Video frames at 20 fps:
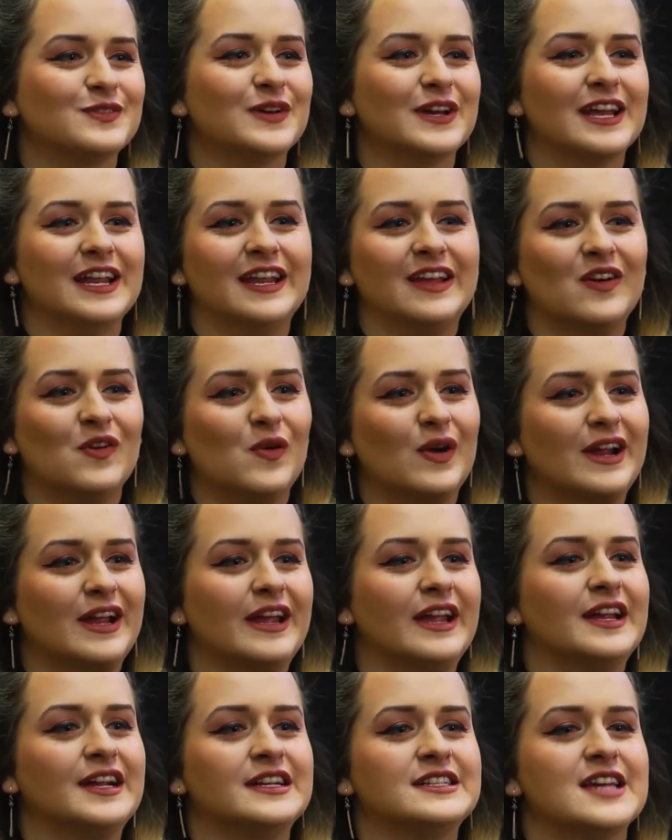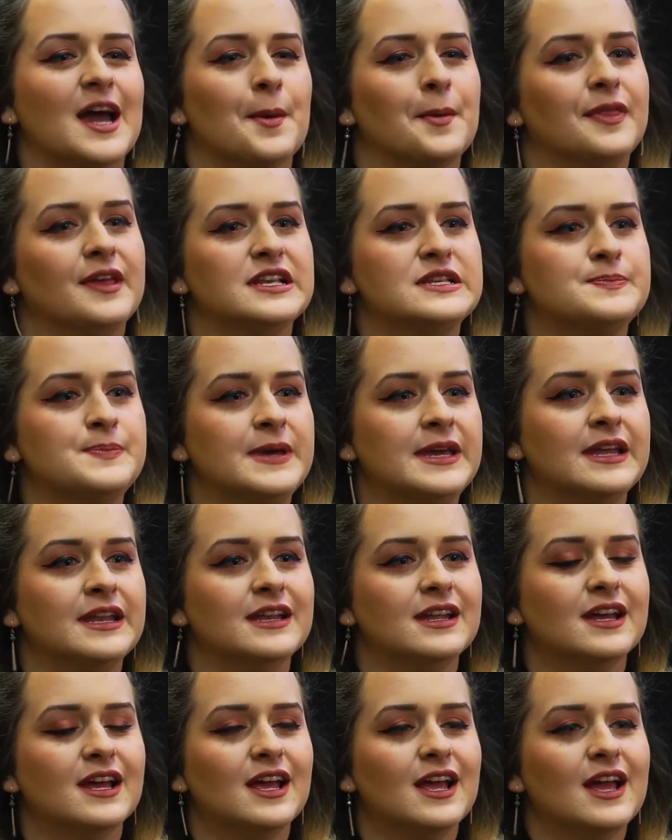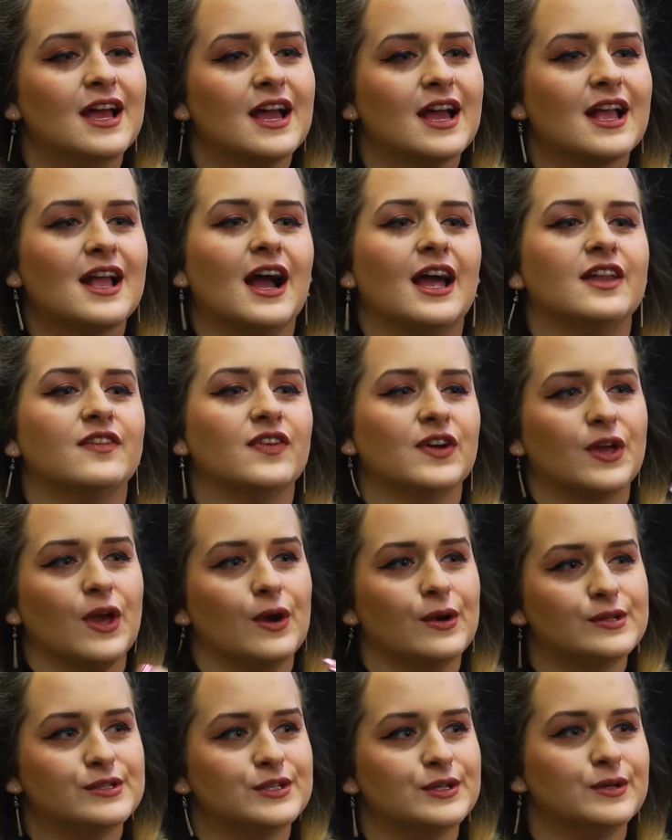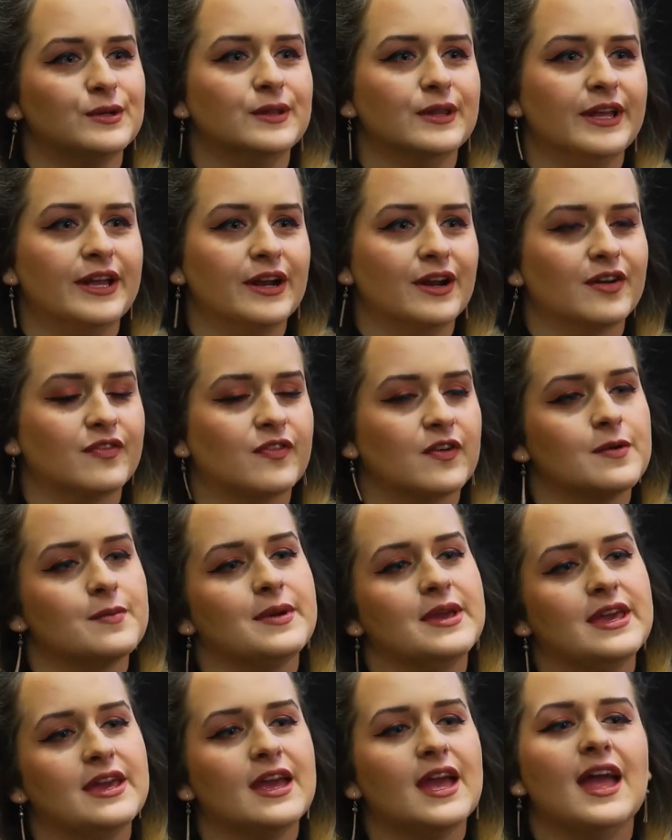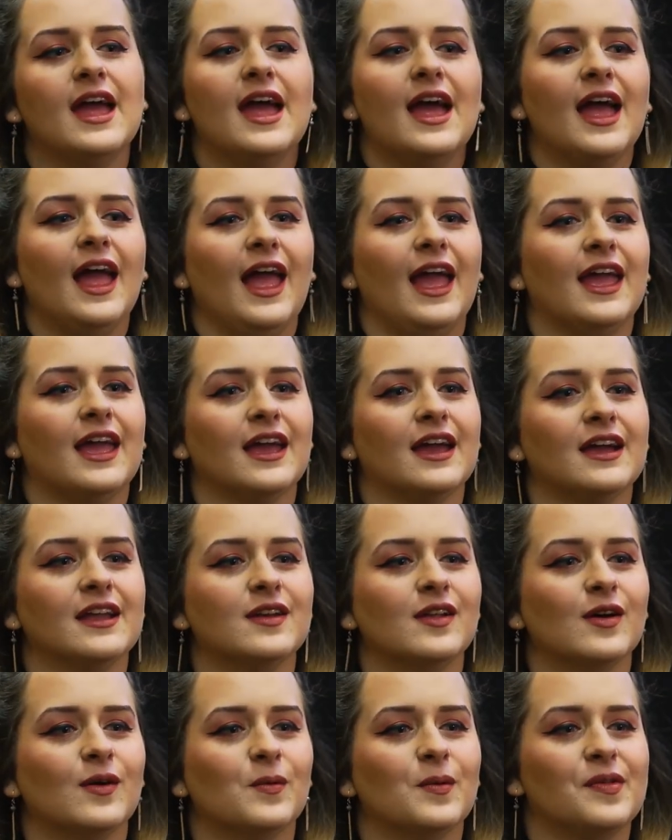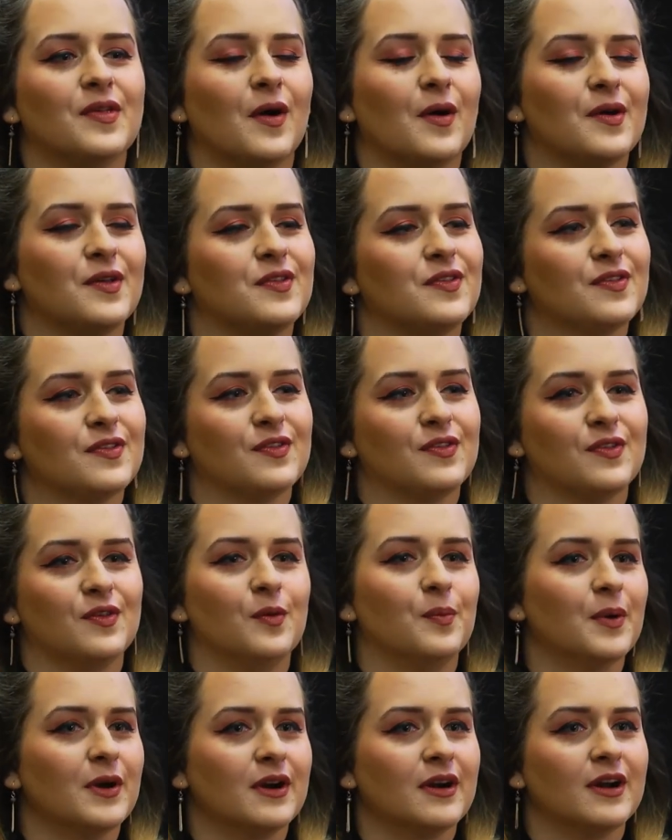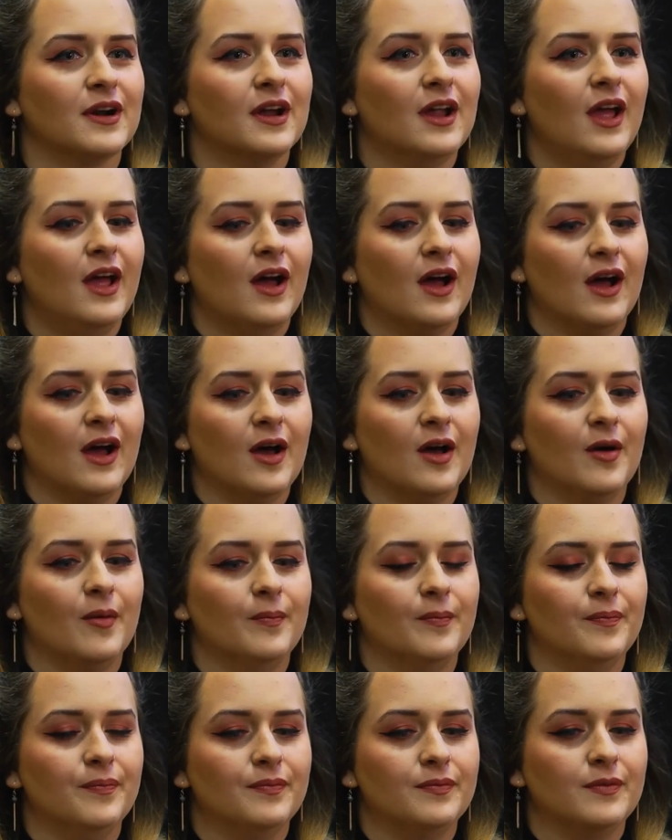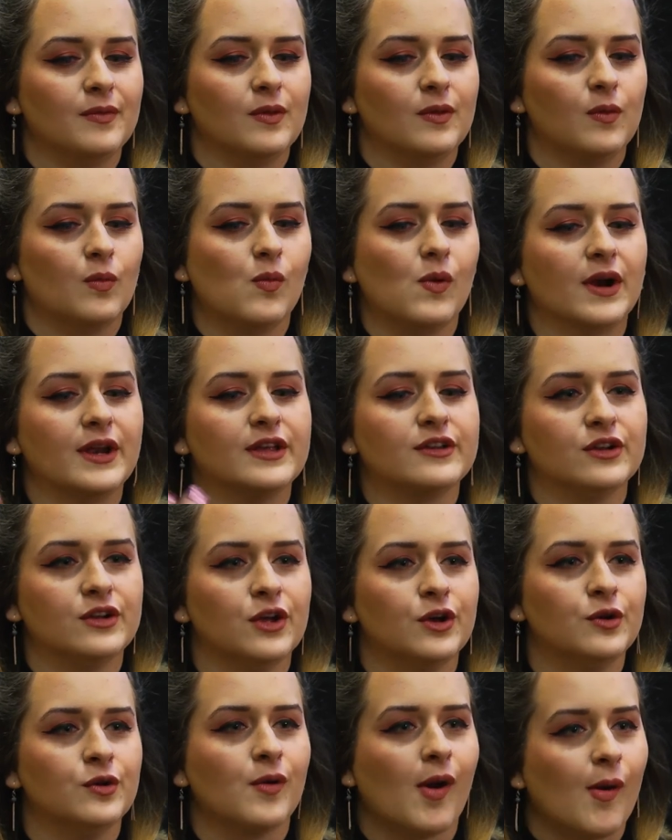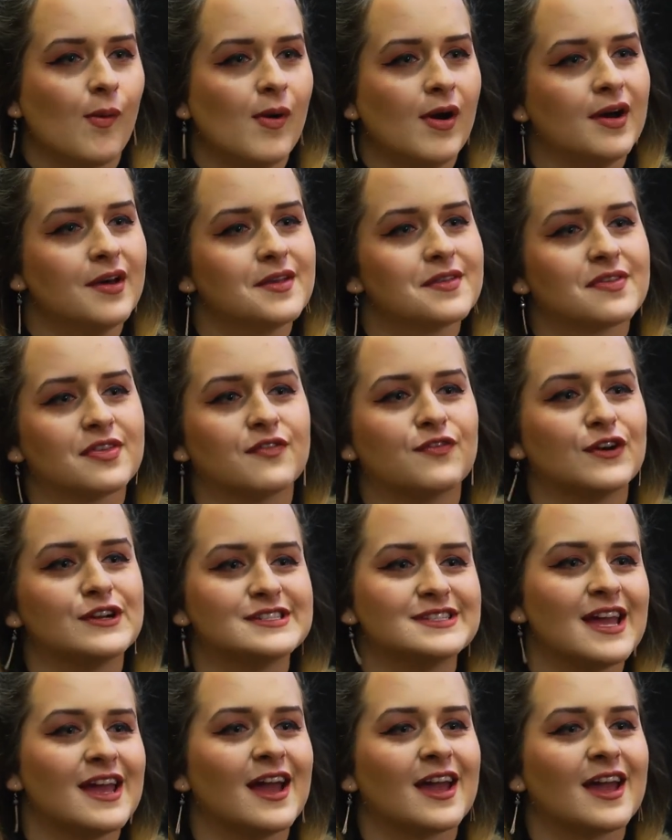the beginning of working here, Tabitha's been kind of a go-to leader for me and was always super um, wanting to know who I was. The first day